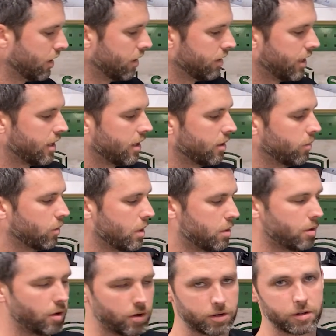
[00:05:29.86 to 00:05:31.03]
Take it
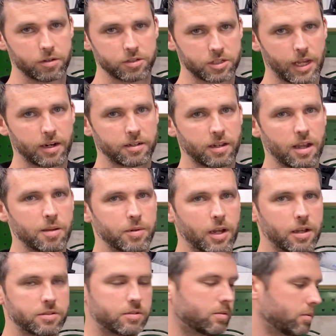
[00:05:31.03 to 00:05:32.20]
with our SAC type
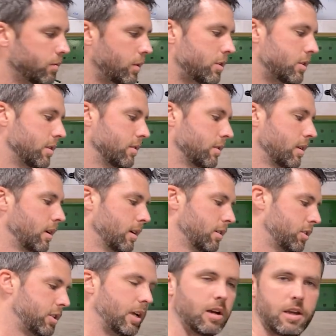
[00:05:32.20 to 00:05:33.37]
nozzle, which is
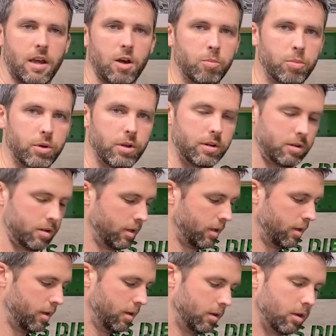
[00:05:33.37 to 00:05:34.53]
stock output,
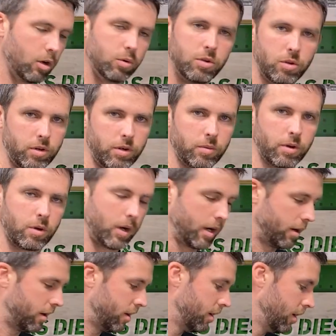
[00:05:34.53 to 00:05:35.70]
no tuning
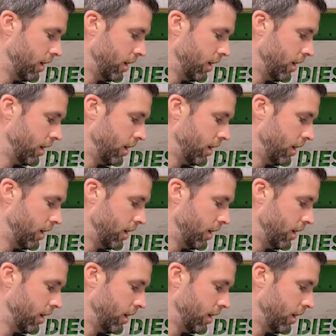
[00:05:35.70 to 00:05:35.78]
required.